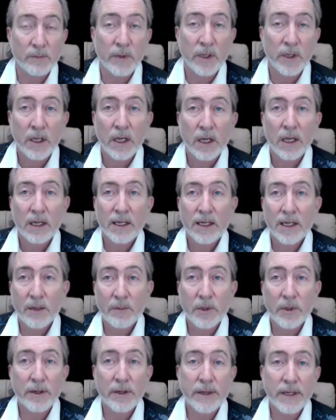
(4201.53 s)
them. A
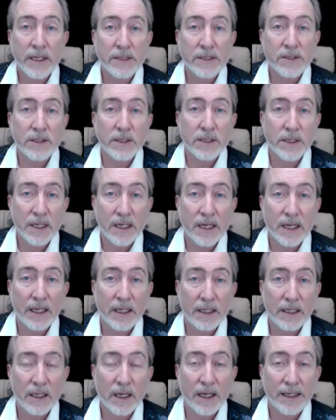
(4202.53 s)
couple of things that they
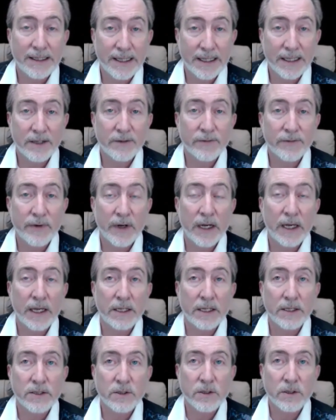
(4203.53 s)

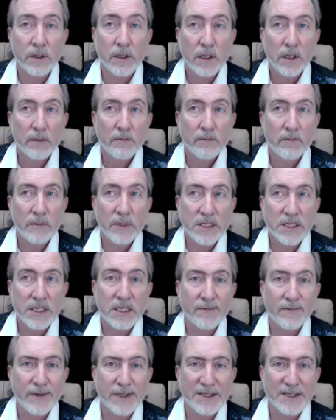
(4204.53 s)
identified as
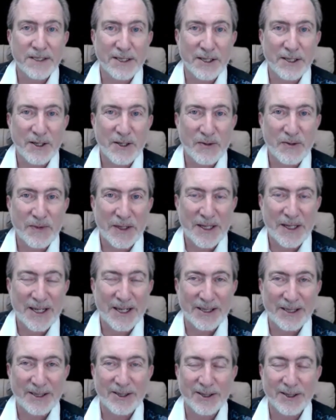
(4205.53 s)
misgivings in the human
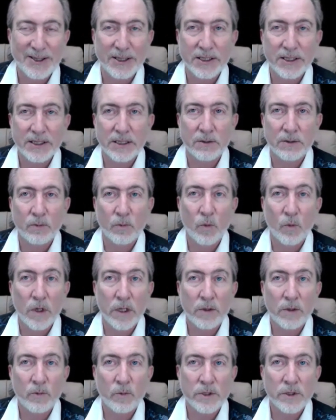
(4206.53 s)
consciousness. And
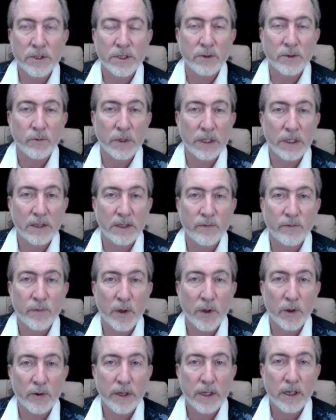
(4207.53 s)
one was that we live
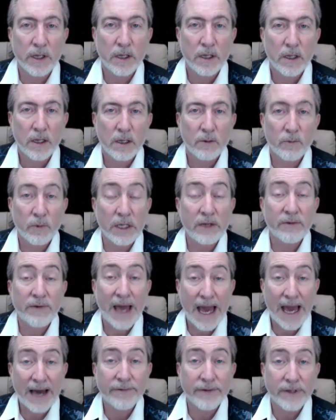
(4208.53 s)
both, we live
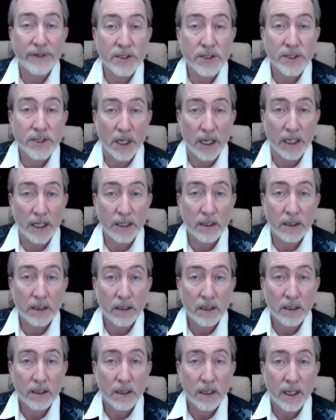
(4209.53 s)
half inside
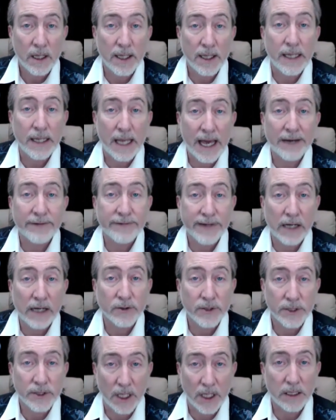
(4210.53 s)
and half
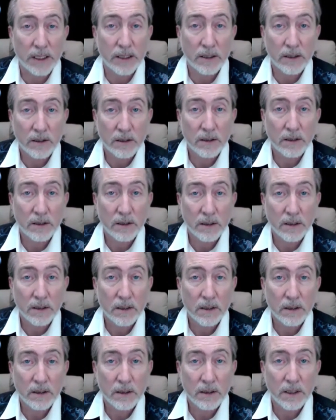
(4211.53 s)
outside.
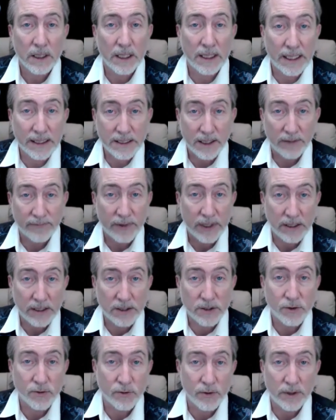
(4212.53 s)
And that's
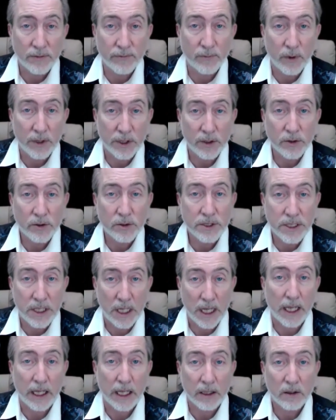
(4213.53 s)
evidentiary of what you're
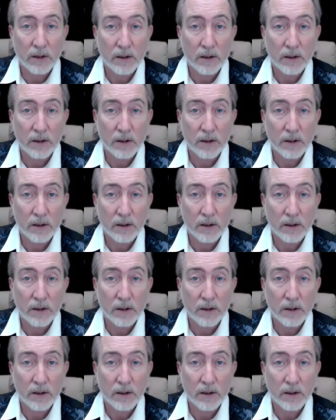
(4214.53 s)
saying.